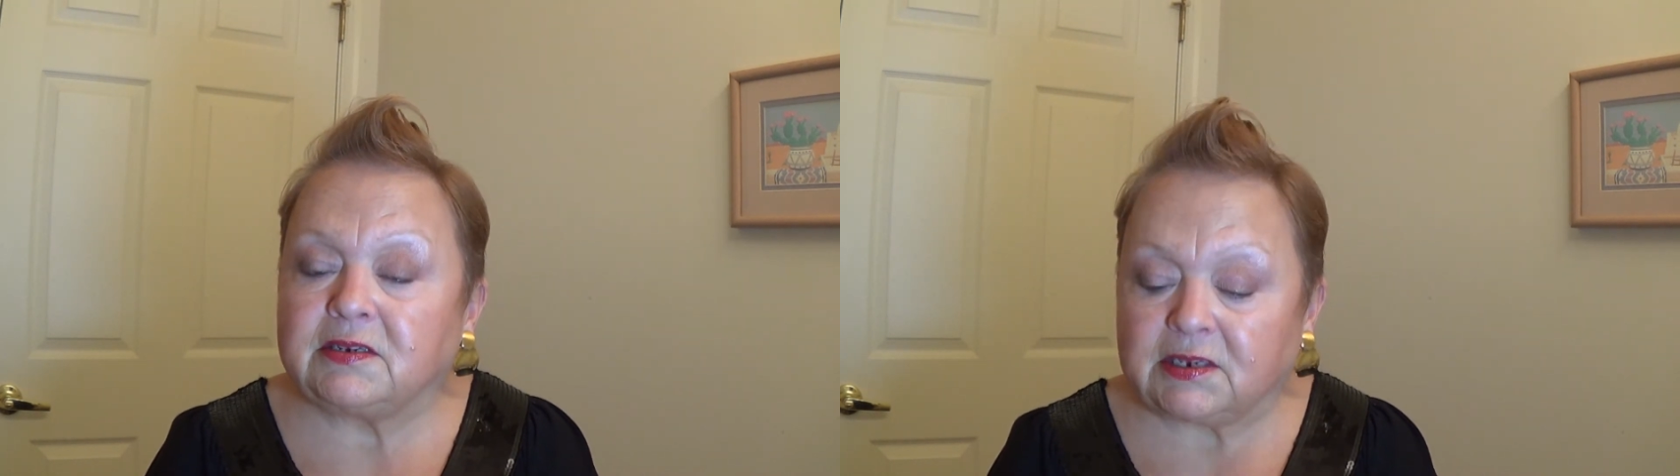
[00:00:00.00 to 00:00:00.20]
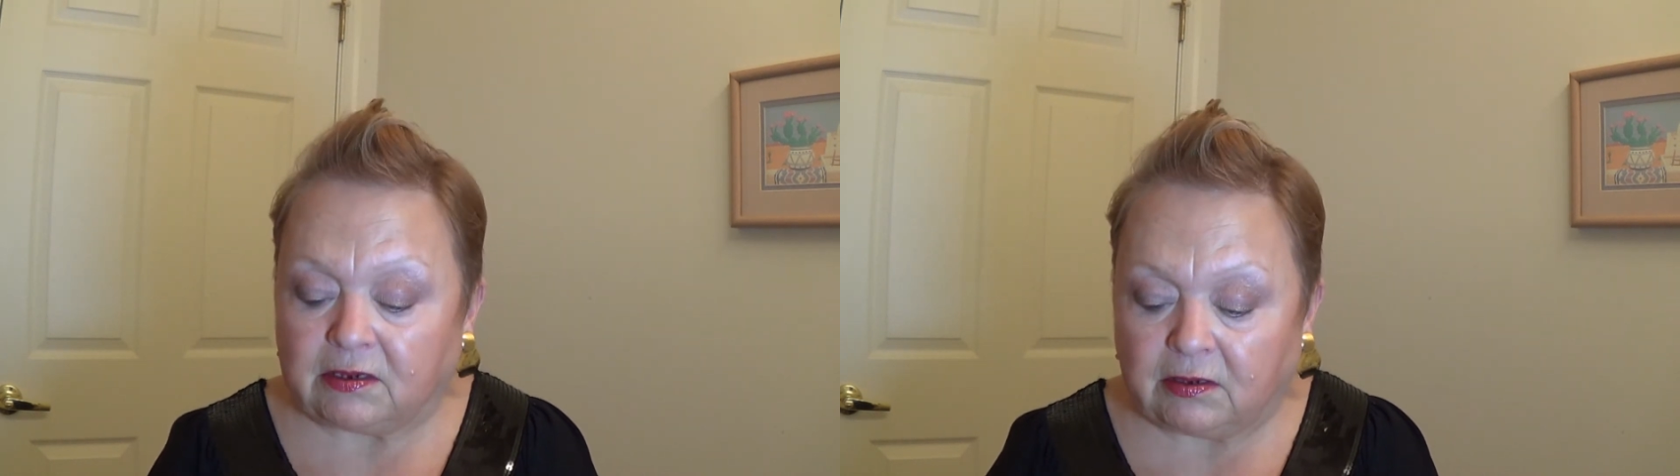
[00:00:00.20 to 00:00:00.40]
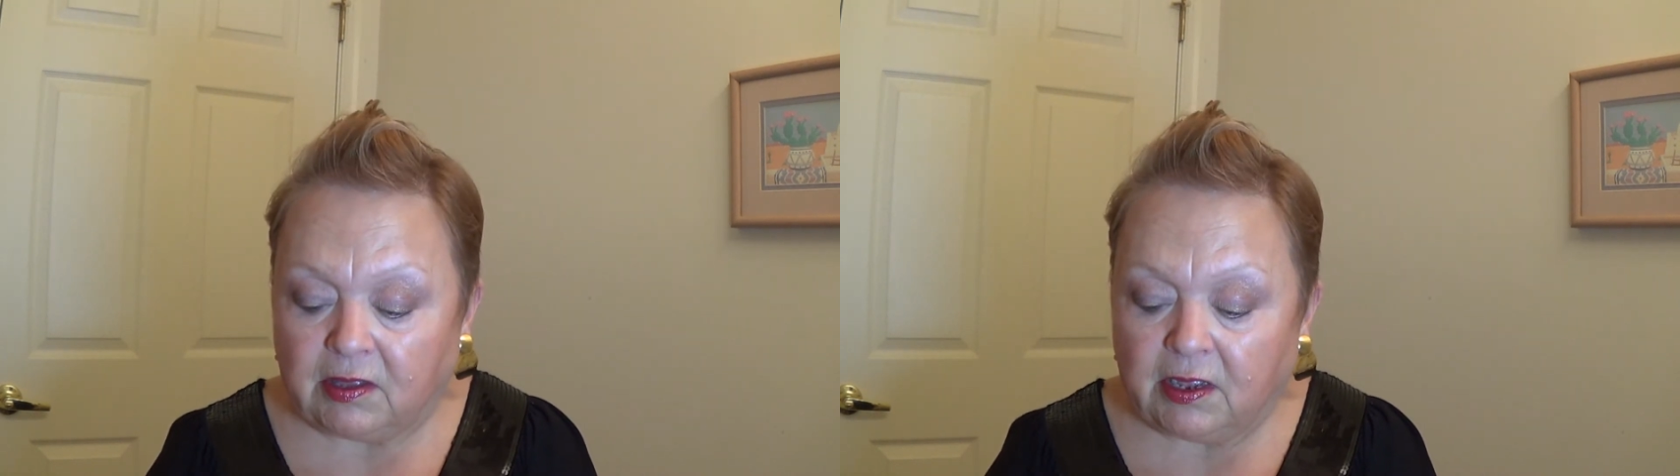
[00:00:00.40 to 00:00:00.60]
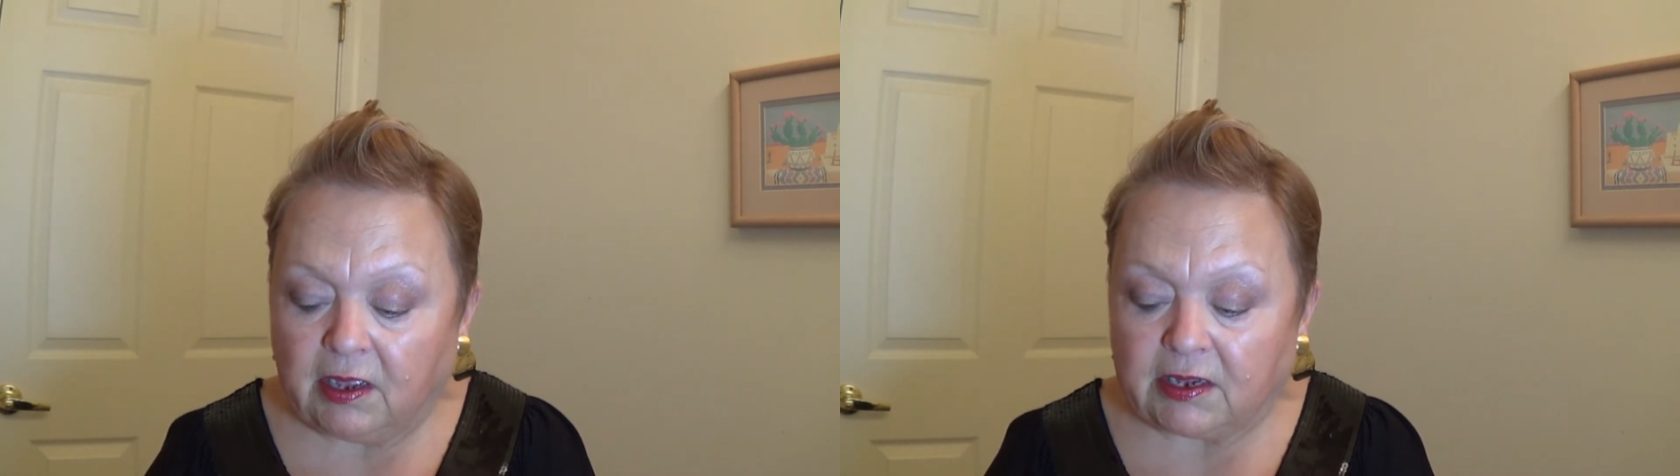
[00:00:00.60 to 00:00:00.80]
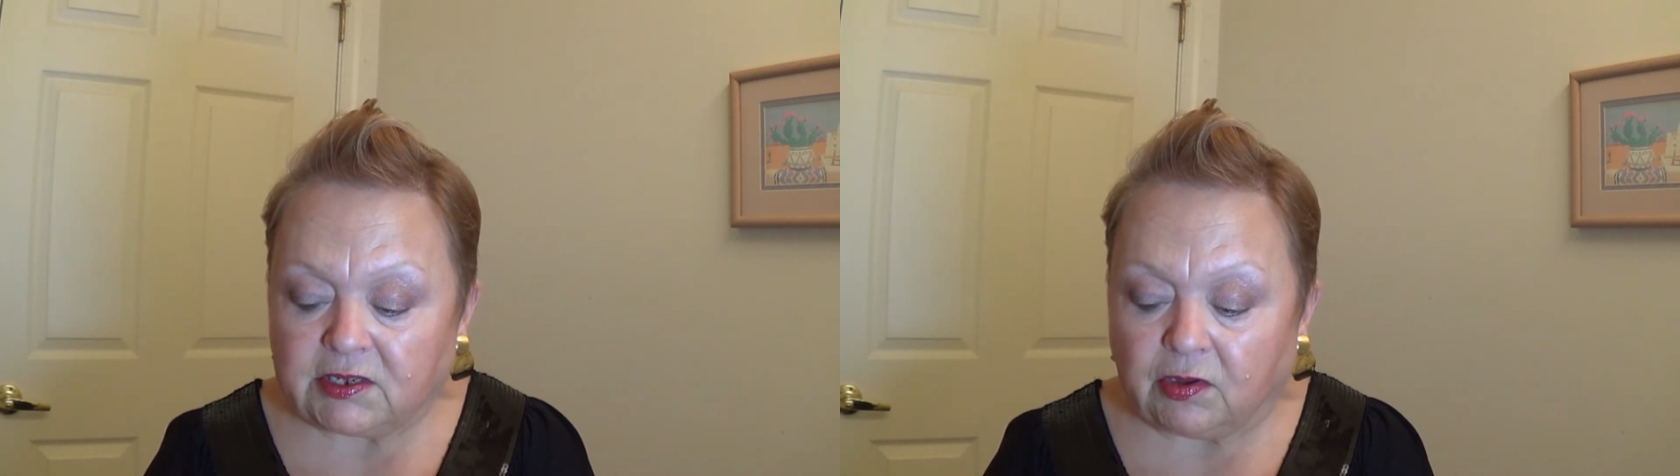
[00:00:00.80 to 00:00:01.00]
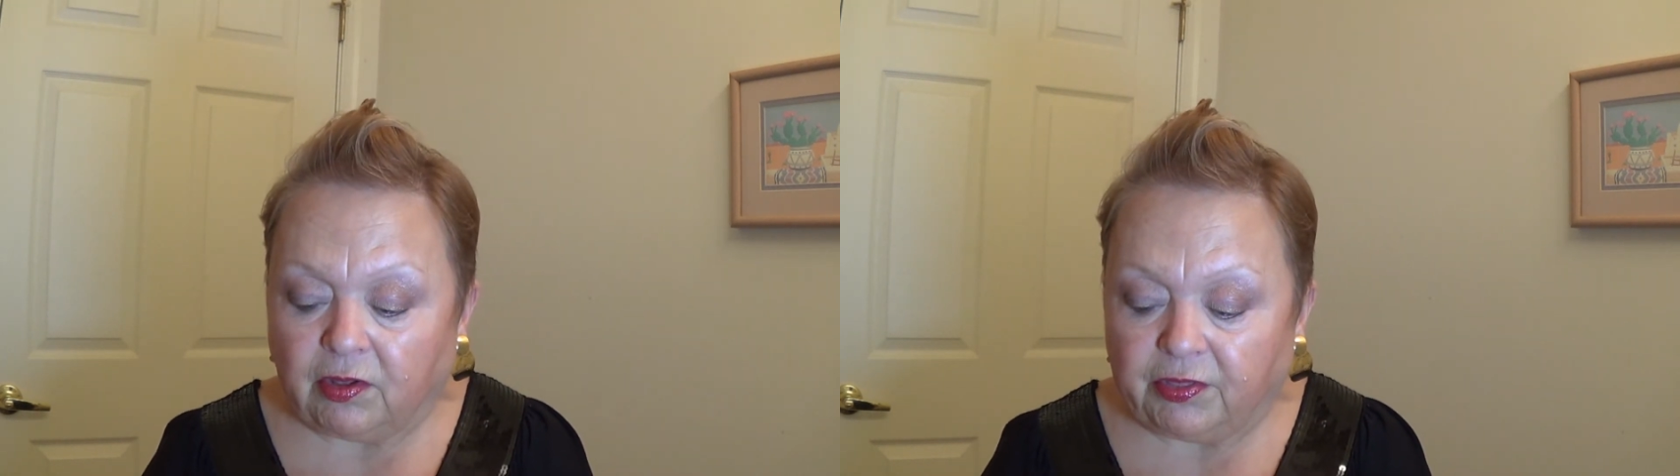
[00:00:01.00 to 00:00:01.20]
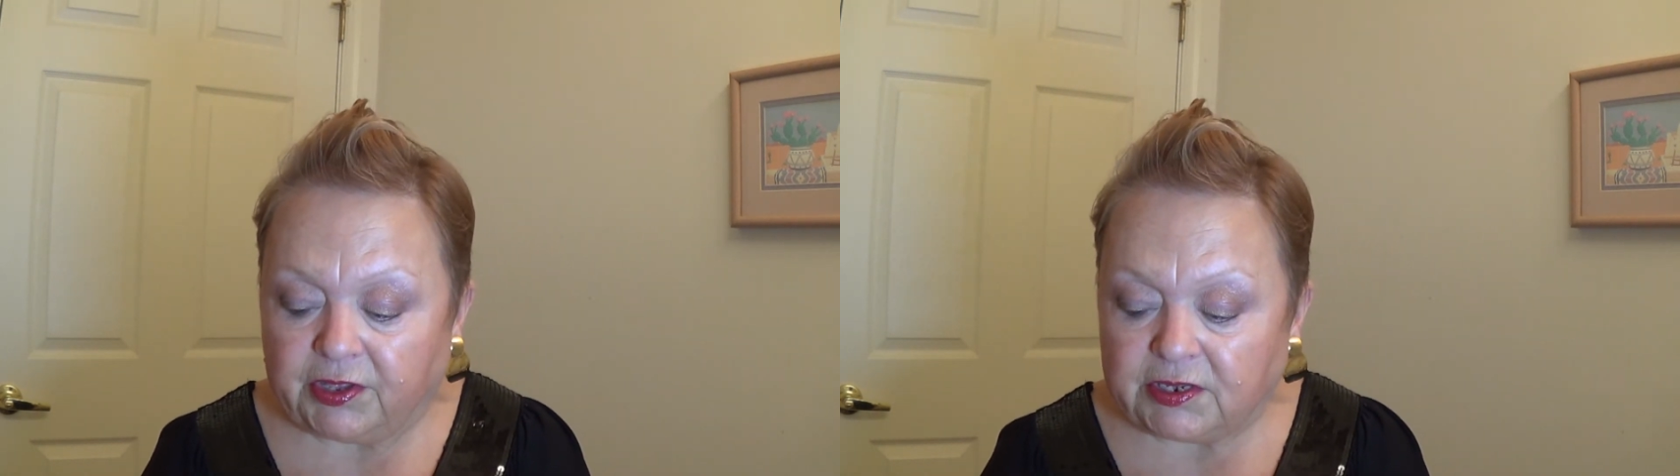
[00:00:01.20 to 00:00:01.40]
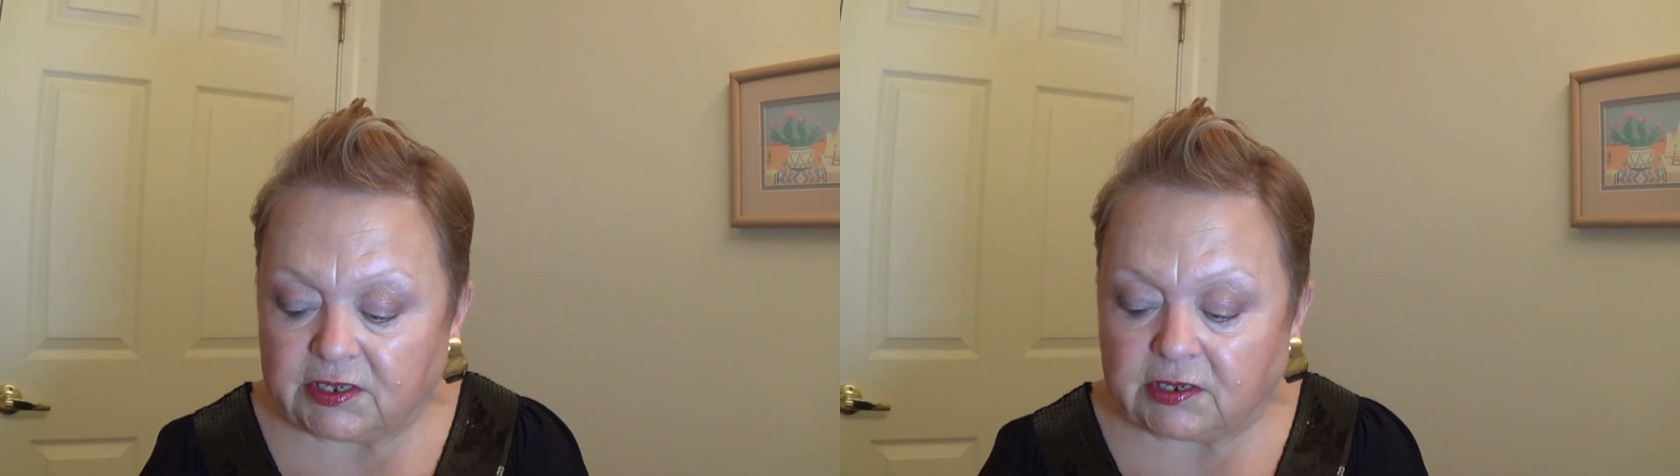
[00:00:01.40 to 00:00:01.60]
until I saw
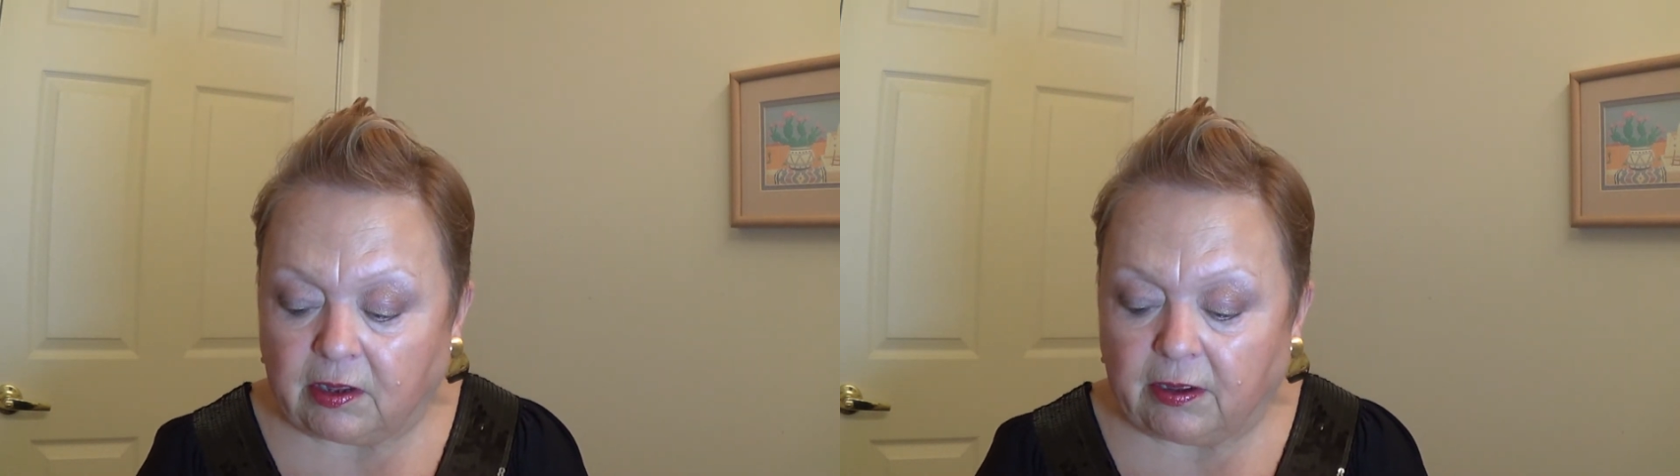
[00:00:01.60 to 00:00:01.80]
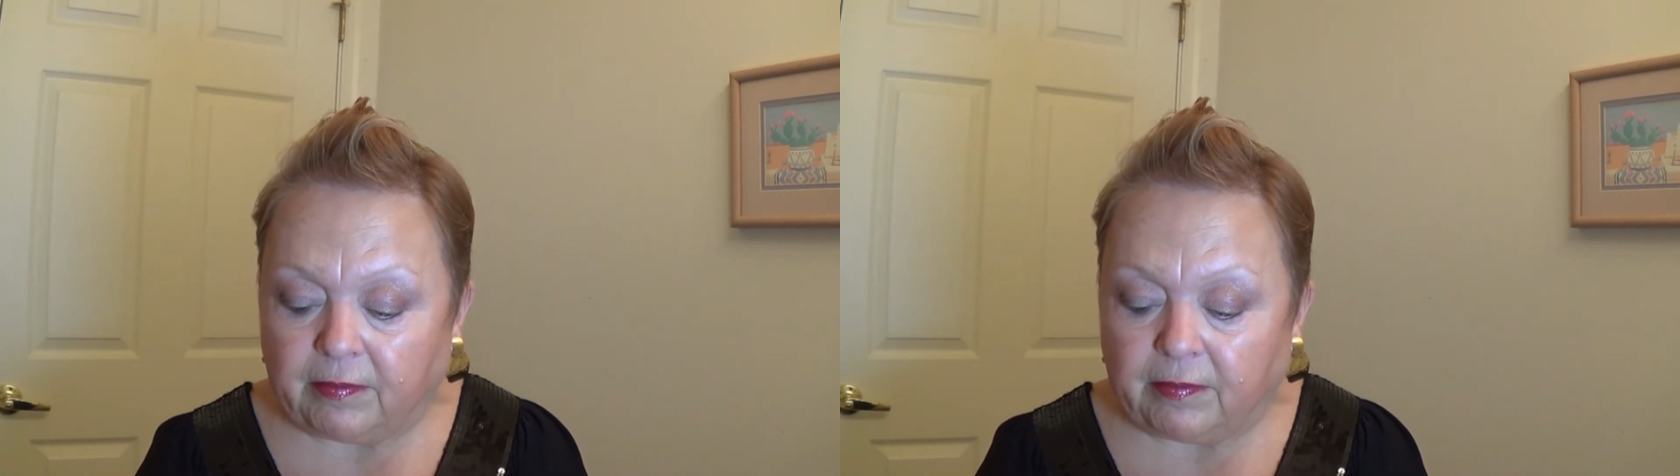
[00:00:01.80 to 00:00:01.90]
this